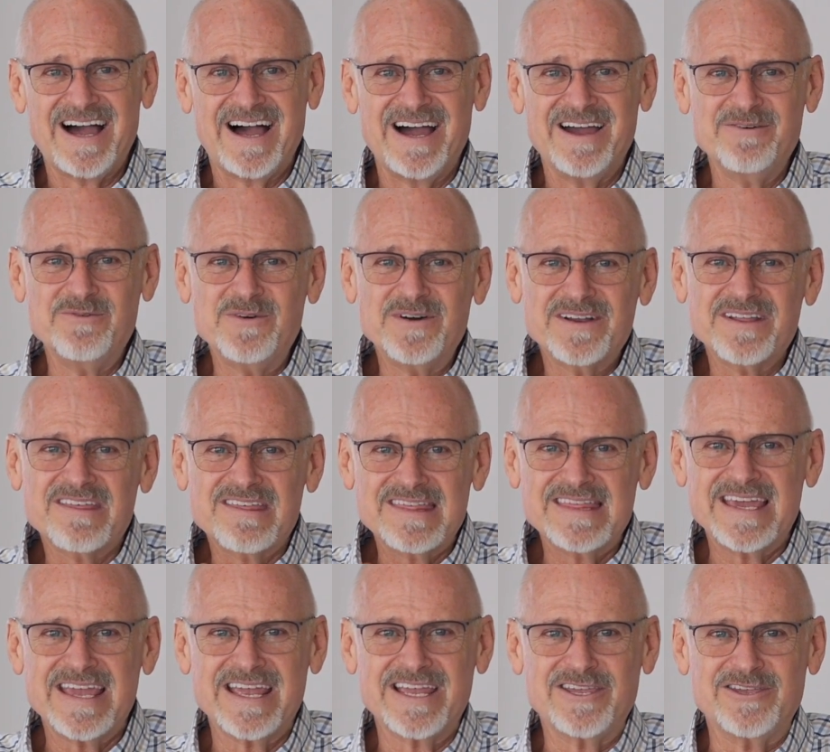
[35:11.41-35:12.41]
I want to
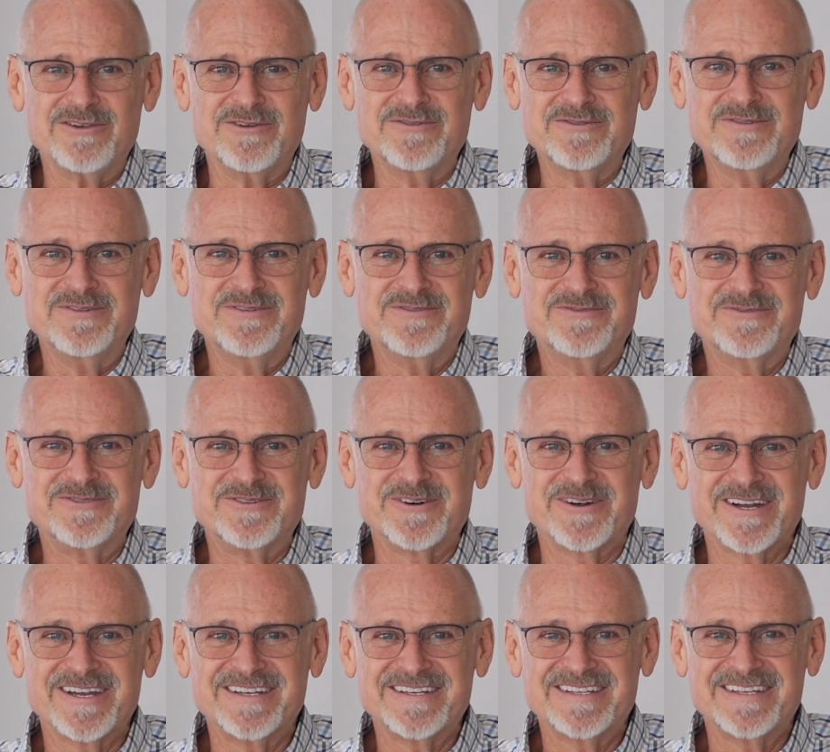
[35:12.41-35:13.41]
thank you
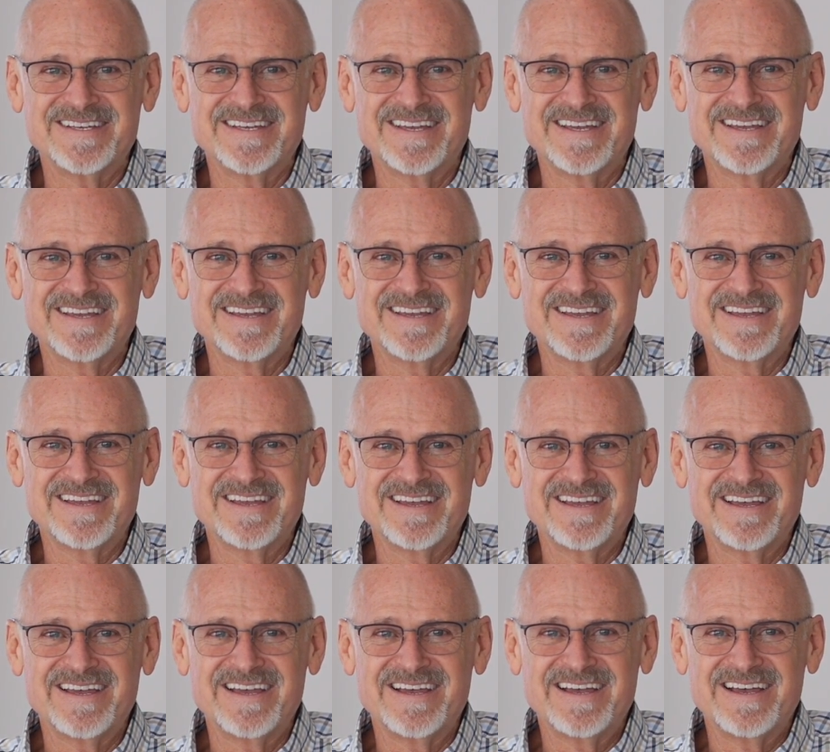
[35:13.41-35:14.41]
for it.
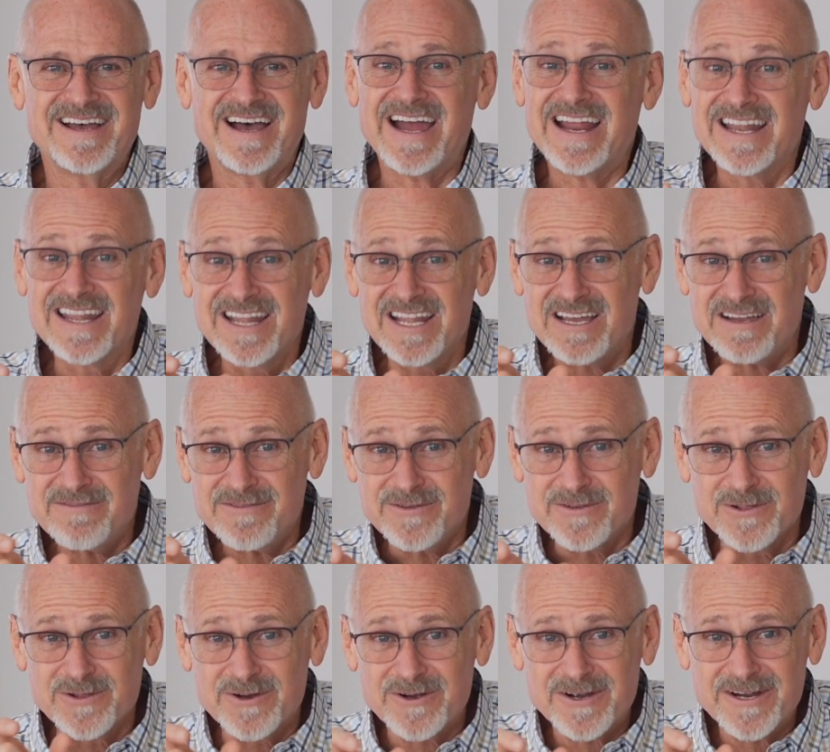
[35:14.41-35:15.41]
I love
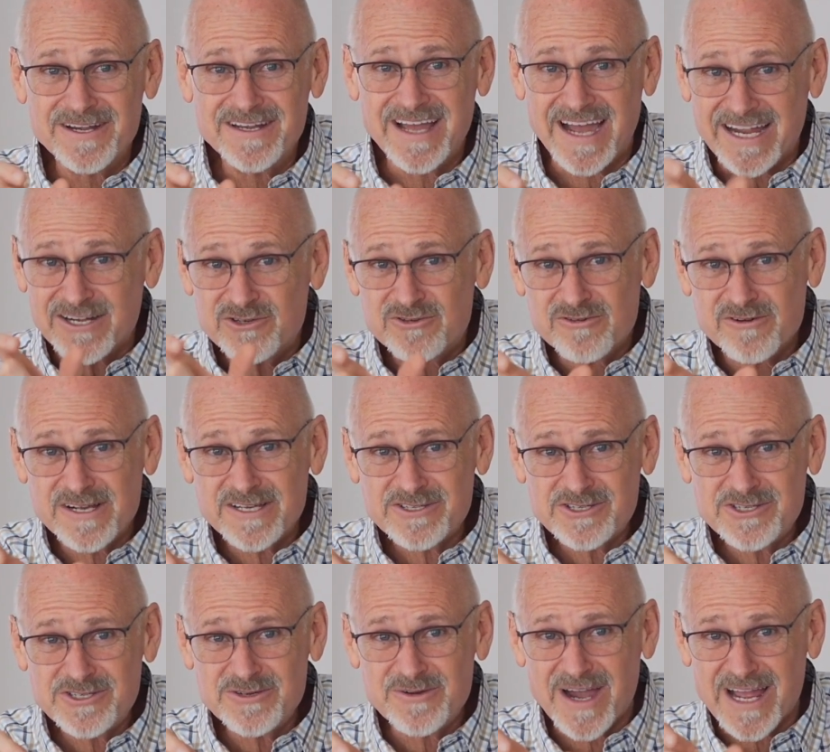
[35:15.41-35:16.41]
you, Lord. I
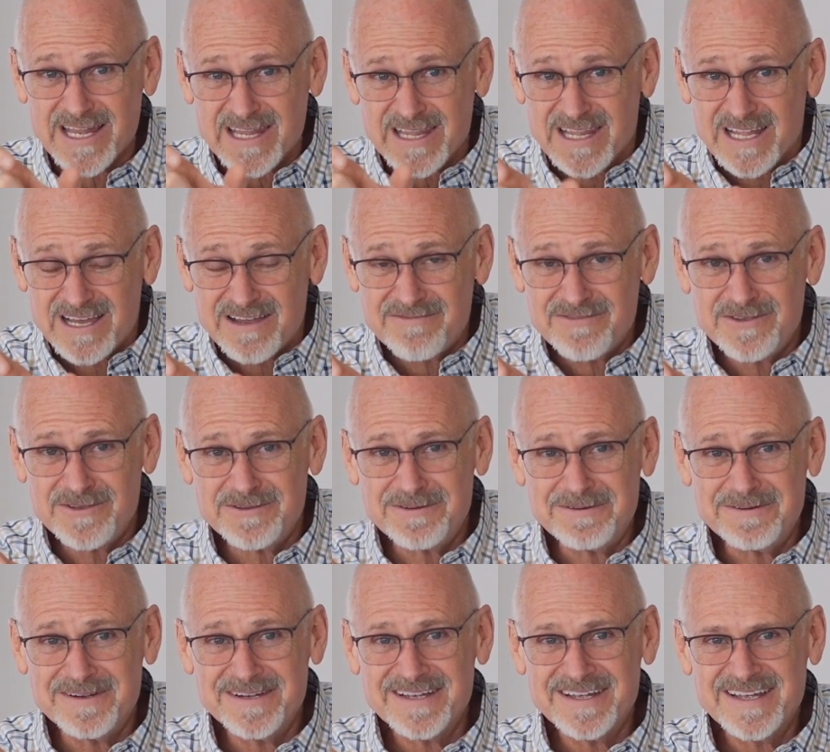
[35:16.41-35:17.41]
trust you. I love
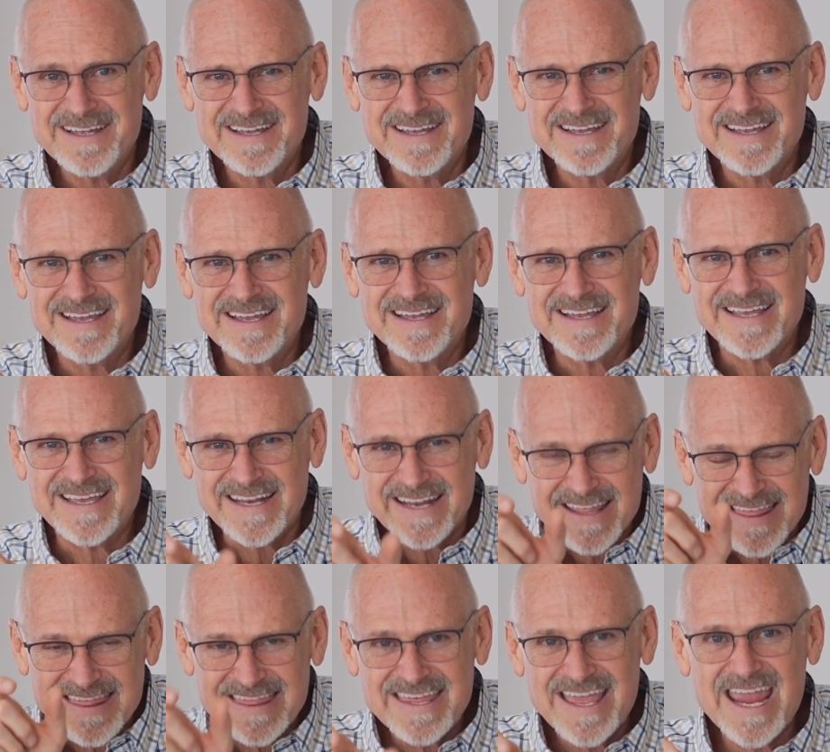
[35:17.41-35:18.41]
you. And
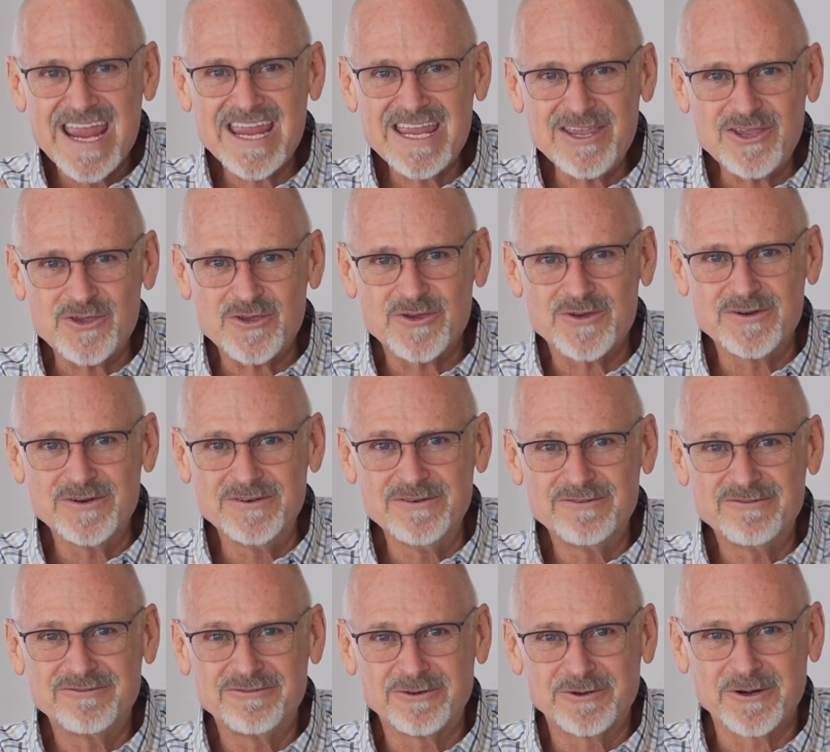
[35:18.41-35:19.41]
I thank you
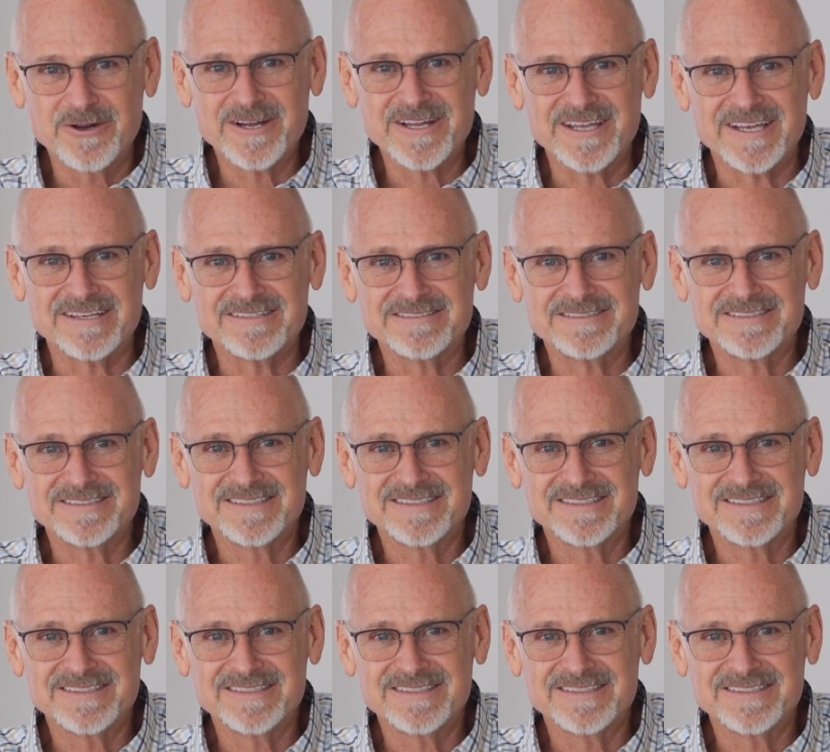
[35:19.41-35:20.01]
for it.